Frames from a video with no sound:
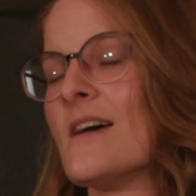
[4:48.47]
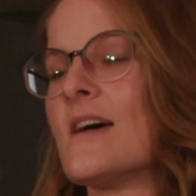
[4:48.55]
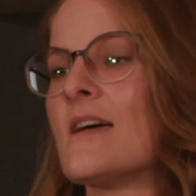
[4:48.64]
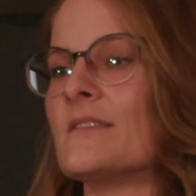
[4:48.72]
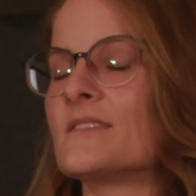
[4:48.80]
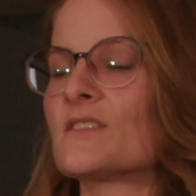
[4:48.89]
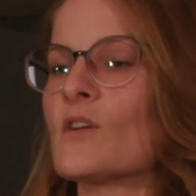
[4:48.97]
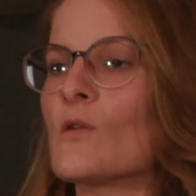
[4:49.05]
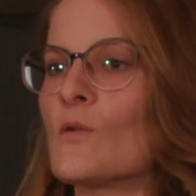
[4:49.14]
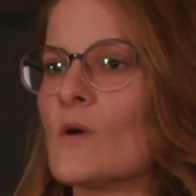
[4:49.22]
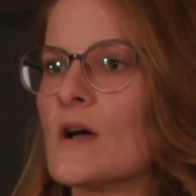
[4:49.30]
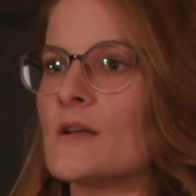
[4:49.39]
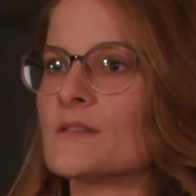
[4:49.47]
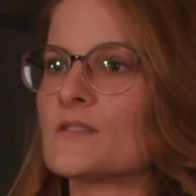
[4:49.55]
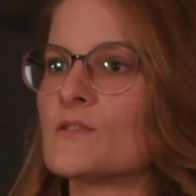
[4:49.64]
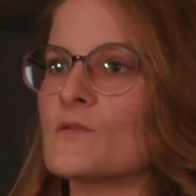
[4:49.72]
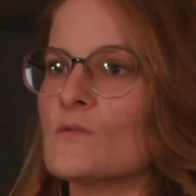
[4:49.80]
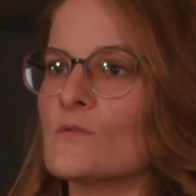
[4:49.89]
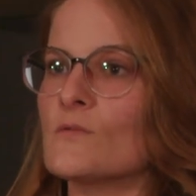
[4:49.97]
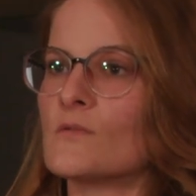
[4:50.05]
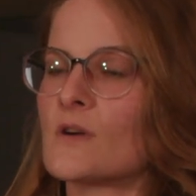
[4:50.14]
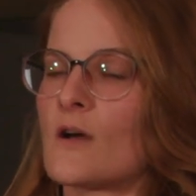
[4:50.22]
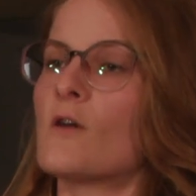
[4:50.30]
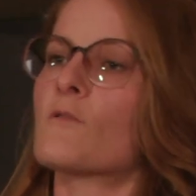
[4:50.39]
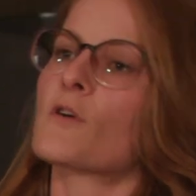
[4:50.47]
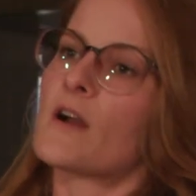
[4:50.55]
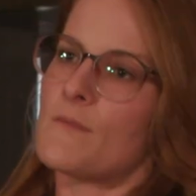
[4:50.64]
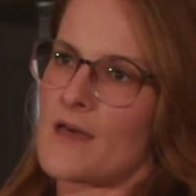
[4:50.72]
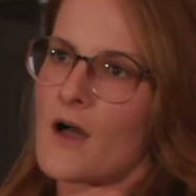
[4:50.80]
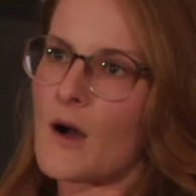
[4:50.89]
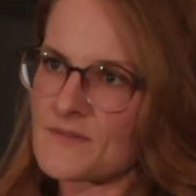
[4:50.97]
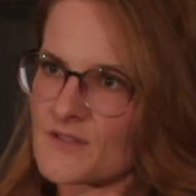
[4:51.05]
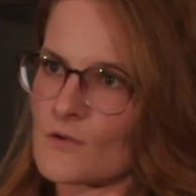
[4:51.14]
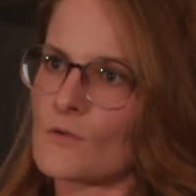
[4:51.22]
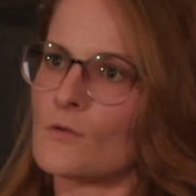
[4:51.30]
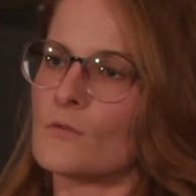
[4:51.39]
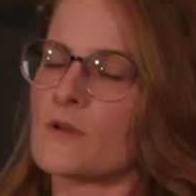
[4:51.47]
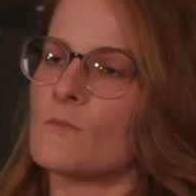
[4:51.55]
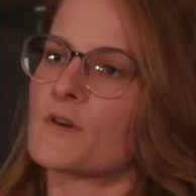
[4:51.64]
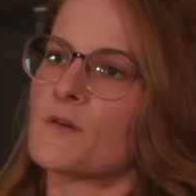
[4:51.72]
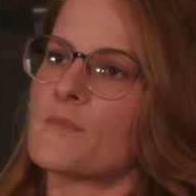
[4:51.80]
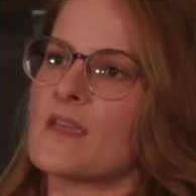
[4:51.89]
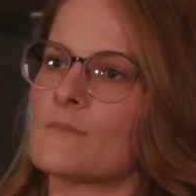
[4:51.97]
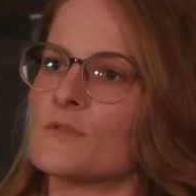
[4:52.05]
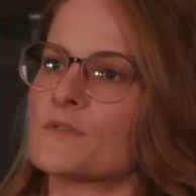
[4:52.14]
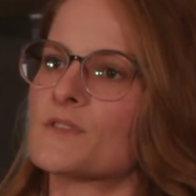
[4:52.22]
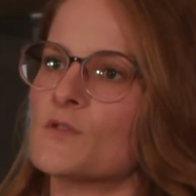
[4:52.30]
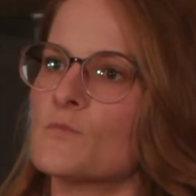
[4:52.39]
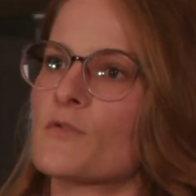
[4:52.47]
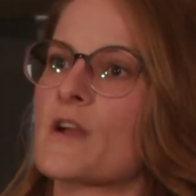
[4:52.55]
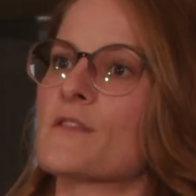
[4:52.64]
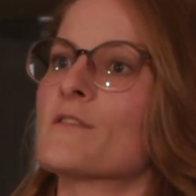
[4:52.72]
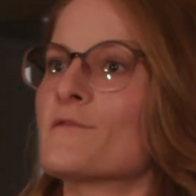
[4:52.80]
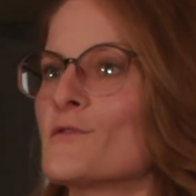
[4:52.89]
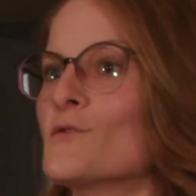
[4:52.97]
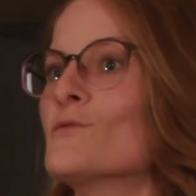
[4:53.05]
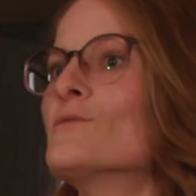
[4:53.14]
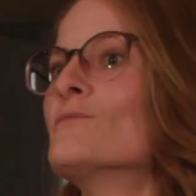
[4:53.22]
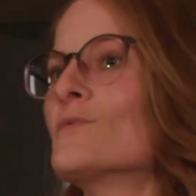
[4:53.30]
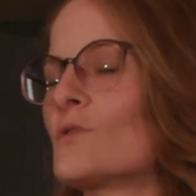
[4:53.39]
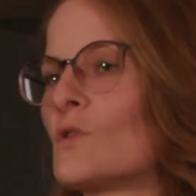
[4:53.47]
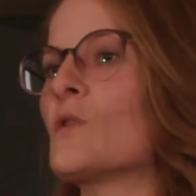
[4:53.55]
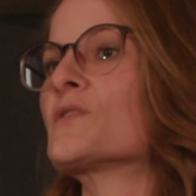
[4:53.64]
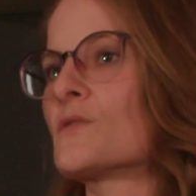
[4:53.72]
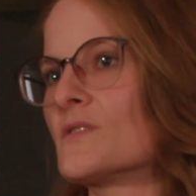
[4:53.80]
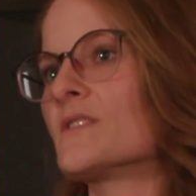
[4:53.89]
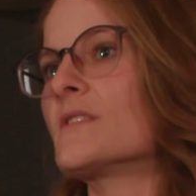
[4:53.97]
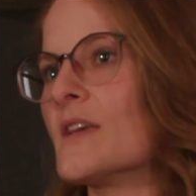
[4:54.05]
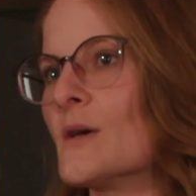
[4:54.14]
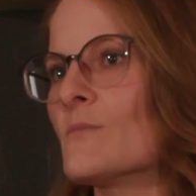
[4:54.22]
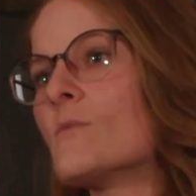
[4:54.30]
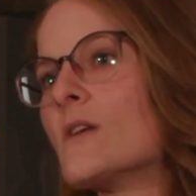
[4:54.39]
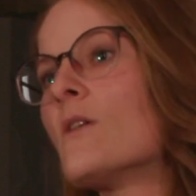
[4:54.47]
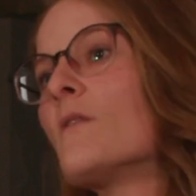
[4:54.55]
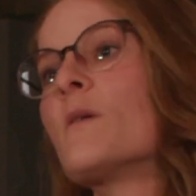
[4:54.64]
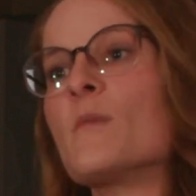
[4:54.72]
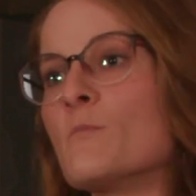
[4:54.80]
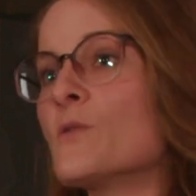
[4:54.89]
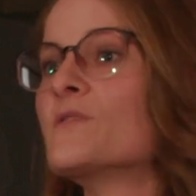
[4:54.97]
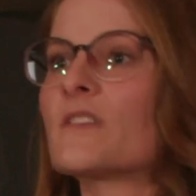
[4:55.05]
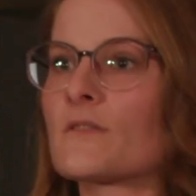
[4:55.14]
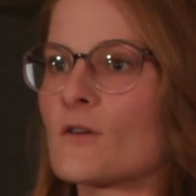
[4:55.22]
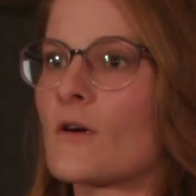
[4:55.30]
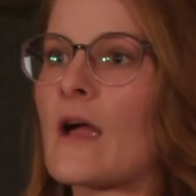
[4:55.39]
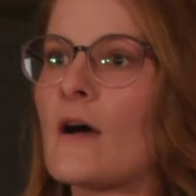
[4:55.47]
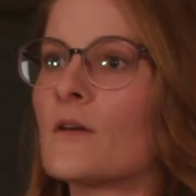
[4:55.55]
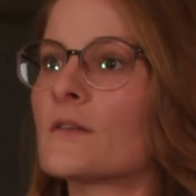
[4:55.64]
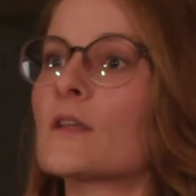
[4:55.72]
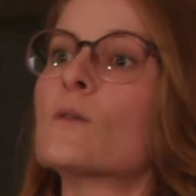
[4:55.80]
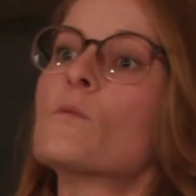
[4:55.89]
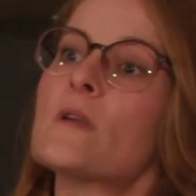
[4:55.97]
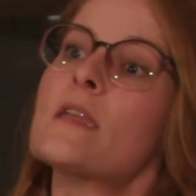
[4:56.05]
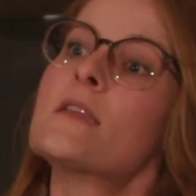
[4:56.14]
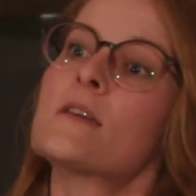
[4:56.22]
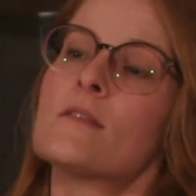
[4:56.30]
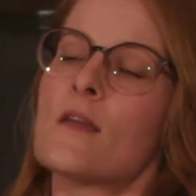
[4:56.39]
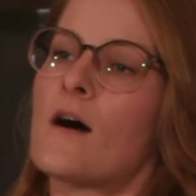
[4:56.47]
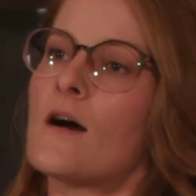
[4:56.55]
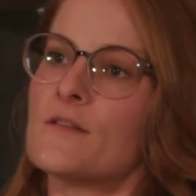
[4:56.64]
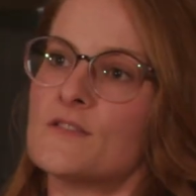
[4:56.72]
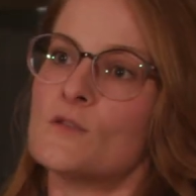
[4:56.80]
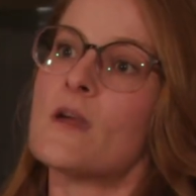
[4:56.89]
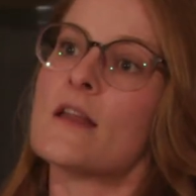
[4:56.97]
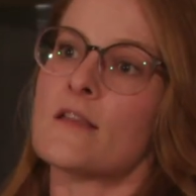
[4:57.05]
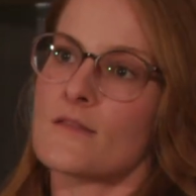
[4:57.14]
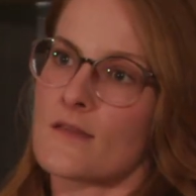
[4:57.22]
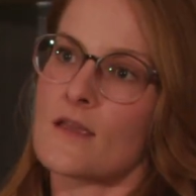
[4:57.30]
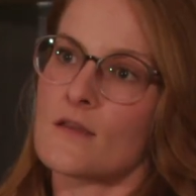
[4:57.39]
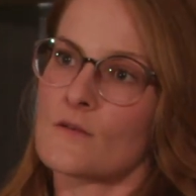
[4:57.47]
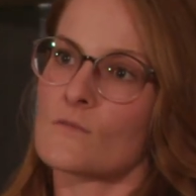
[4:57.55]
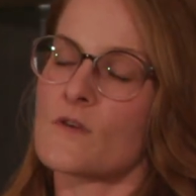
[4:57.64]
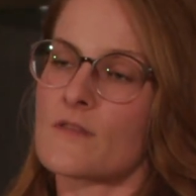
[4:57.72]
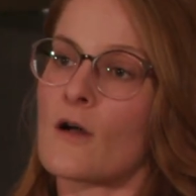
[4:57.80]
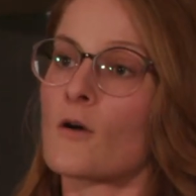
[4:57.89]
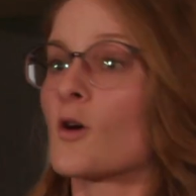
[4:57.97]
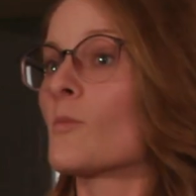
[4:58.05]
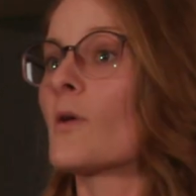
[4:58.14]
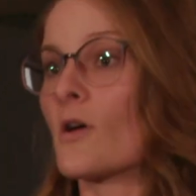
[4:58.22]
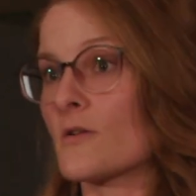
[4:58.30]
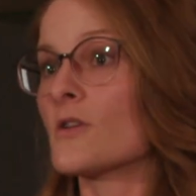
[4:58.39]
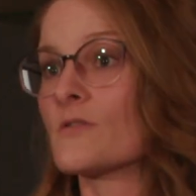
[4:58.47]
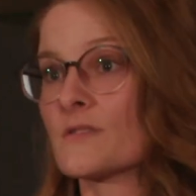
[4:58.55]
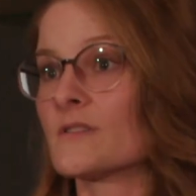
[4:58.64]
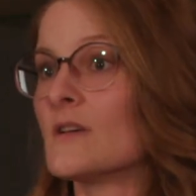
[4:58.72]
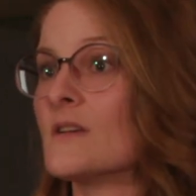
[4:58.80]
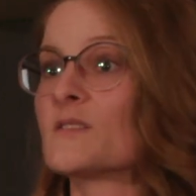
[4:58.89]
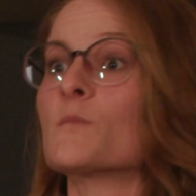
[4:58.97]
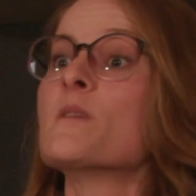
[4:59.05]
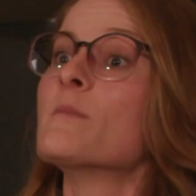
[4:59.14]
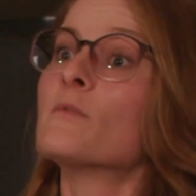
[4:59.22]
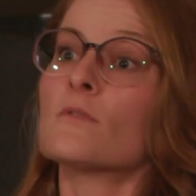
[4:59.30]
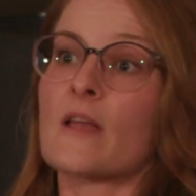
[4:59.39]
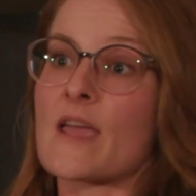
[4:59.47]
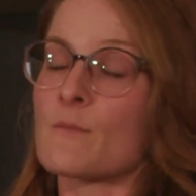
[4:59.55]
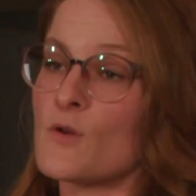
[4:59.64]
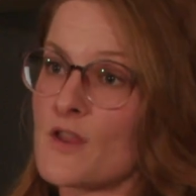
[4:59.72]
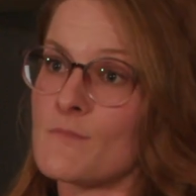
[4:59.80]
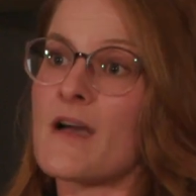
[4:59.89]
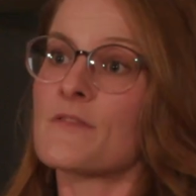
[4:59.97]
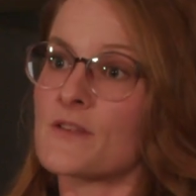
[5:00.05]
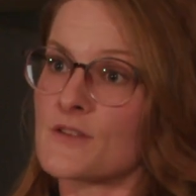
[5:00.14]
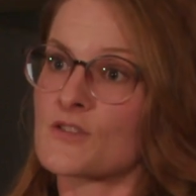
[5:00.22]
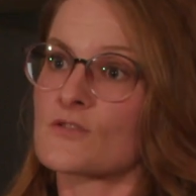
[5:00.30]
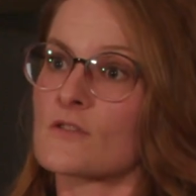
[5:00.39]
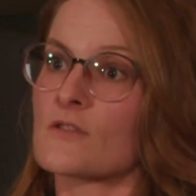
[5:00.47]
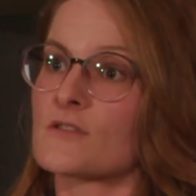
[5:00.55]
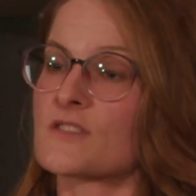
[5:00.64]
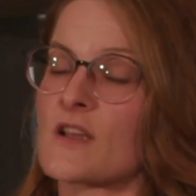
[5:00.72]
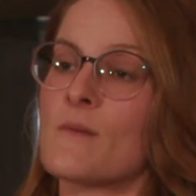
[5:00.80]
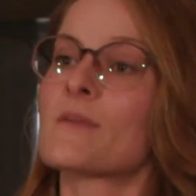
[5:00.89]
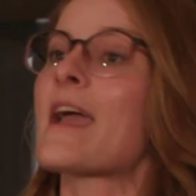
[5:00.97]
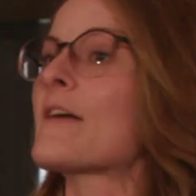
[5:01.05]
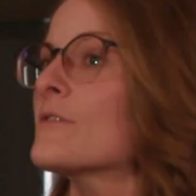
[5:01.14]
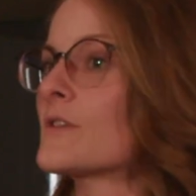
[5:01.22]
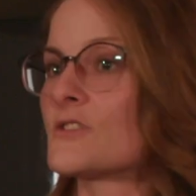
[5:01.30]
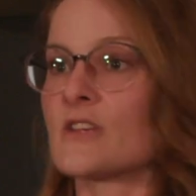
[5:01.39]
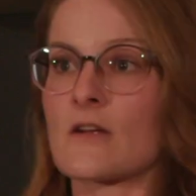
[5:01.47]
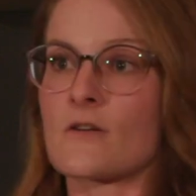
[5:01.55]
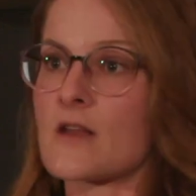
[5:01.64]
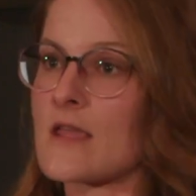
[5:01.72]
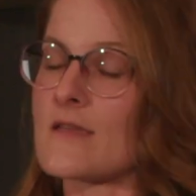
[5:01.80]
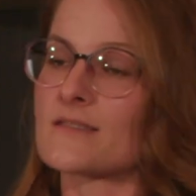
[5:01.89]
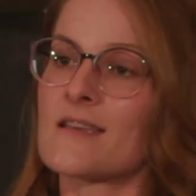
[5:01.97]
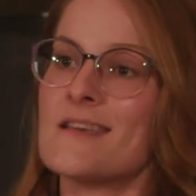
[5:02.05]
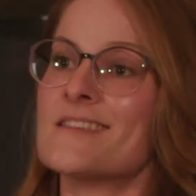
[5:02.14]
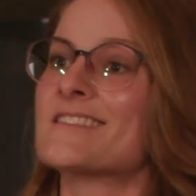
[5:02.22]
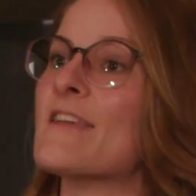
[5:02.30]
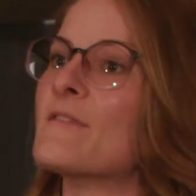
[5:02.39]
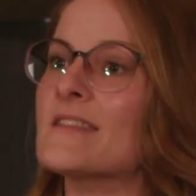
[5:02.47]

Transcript: And so to overcome that obstacle, we want to be able to bring the food closer to them. We call them the boots on the ground. Like, we cannot do anything without our partners. So people like Moody Methodist Church, Catholic Charities, St.